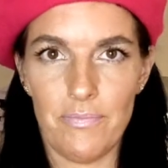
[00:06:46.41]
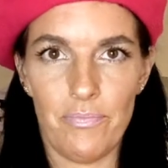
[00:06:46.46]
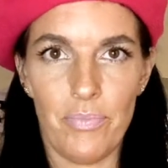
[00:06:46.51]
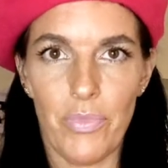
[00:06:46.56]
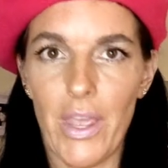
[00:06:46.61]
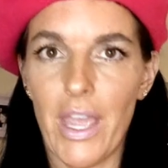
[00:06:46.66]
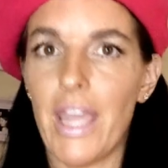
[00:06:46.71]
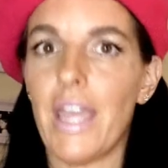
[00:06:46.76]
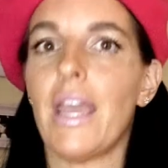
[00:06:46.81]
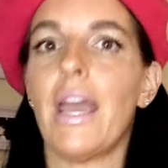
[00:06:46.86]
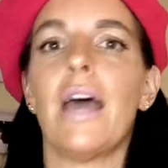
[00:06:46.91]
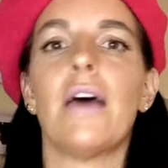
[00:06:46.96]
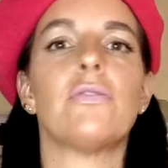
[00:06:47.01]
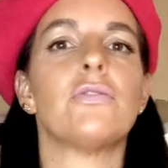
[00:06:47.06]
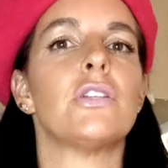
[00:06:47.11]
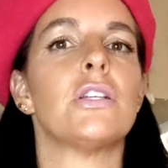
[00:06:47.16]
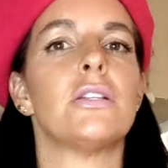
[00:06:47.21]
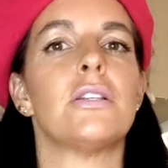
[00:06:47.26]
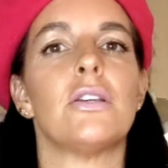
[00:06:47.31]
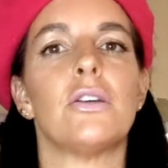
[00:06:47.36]
They have
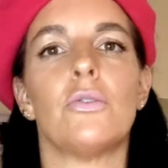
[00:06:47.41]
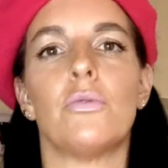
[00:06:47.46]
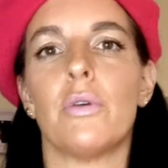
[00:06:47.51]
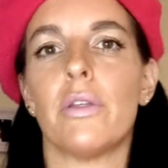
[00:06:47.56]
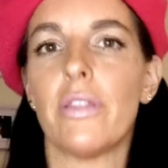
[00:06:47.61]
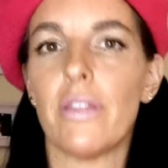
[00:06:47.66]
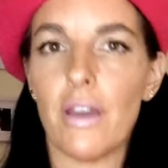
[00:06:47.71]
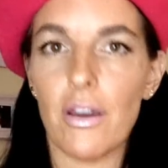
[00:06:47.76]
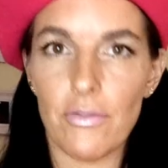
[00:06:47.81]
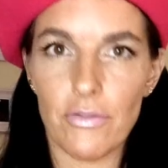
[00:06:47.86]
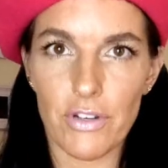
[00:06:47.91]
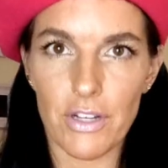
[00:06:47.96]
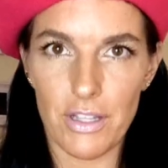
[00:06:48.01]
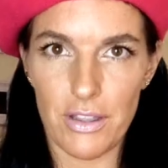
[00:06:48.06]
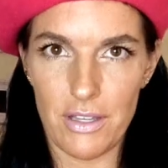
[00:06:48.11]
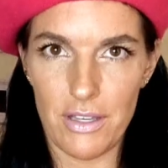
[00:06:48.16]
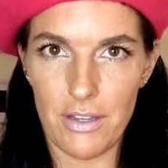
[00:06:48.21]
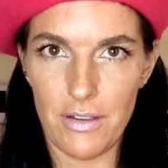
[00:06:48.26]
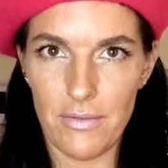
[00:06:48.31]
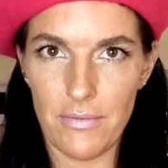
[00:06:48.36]
to deal with
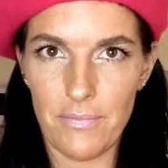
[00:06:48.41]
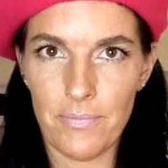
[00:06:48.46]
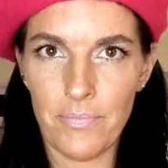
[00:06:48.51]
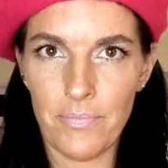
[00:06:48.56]
everything.